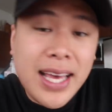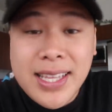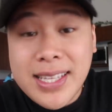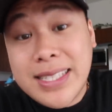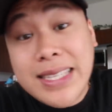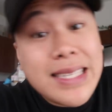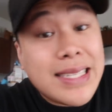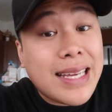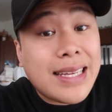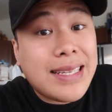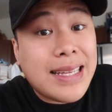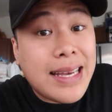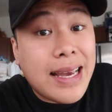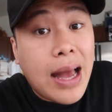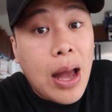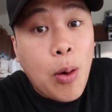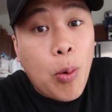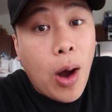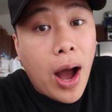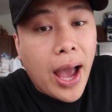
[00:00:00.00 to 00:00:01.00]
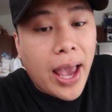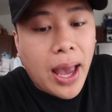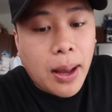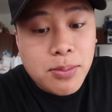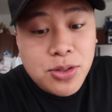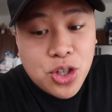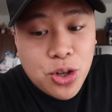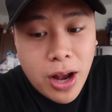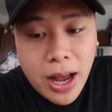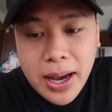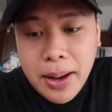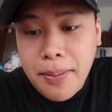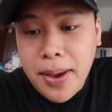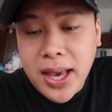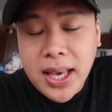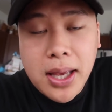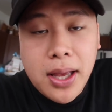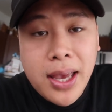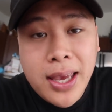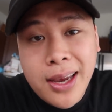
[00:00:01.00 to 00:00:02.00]
this is a DIY. I'm trying to
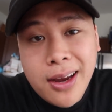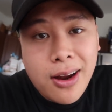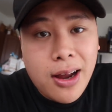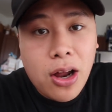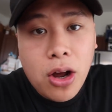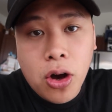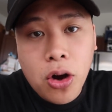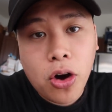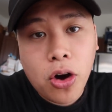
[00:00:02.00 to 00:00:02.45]
make it here at